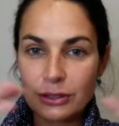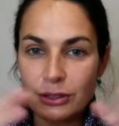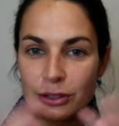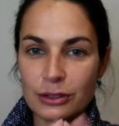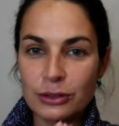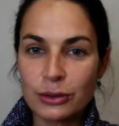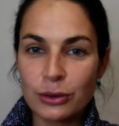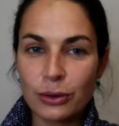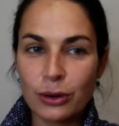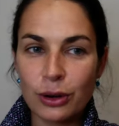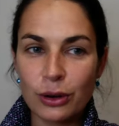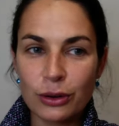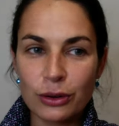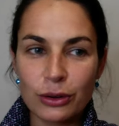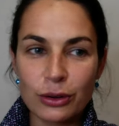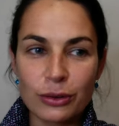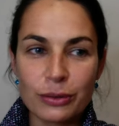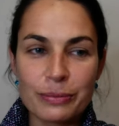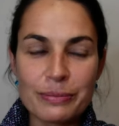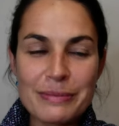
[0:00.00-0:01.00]
no
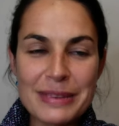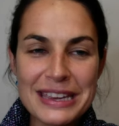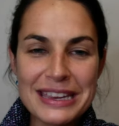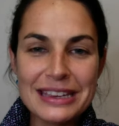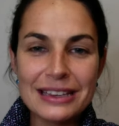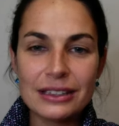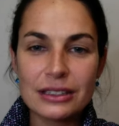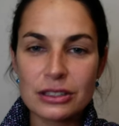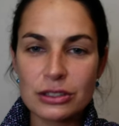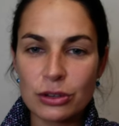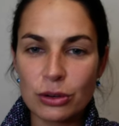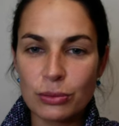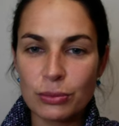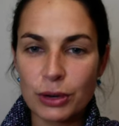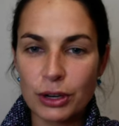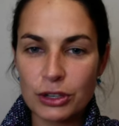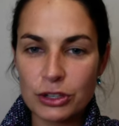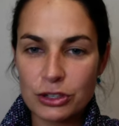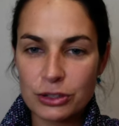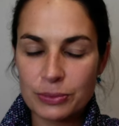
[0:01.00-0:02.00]
longer mean so
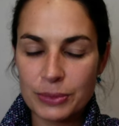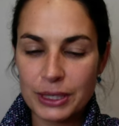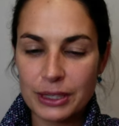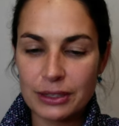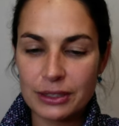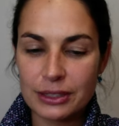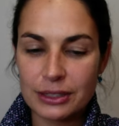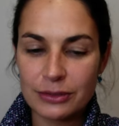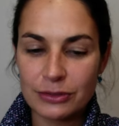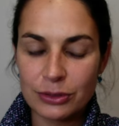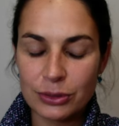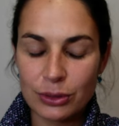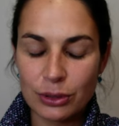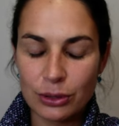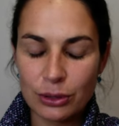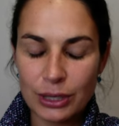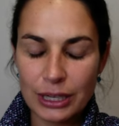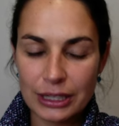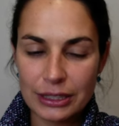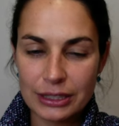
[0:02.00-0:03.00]
much. Because if you
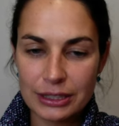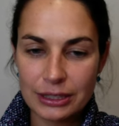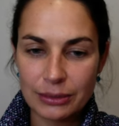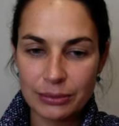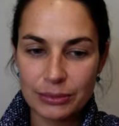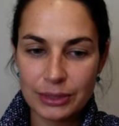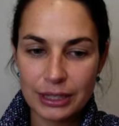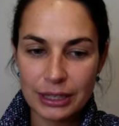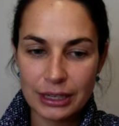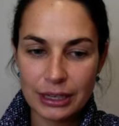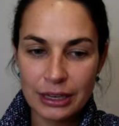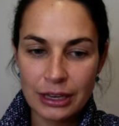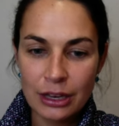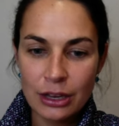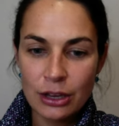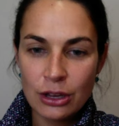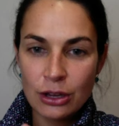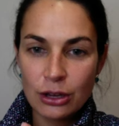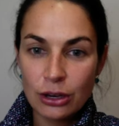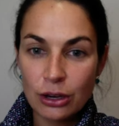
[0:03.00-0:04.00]
look at something
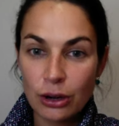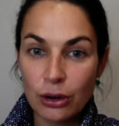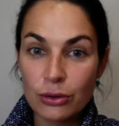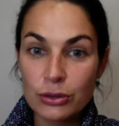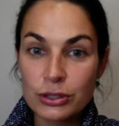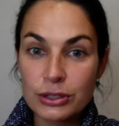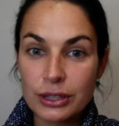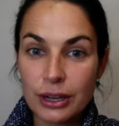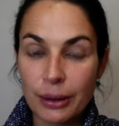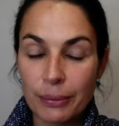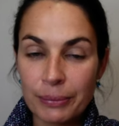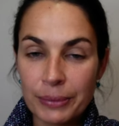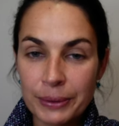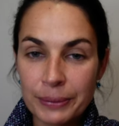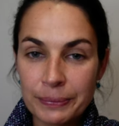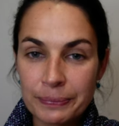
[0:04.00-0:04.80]
close up,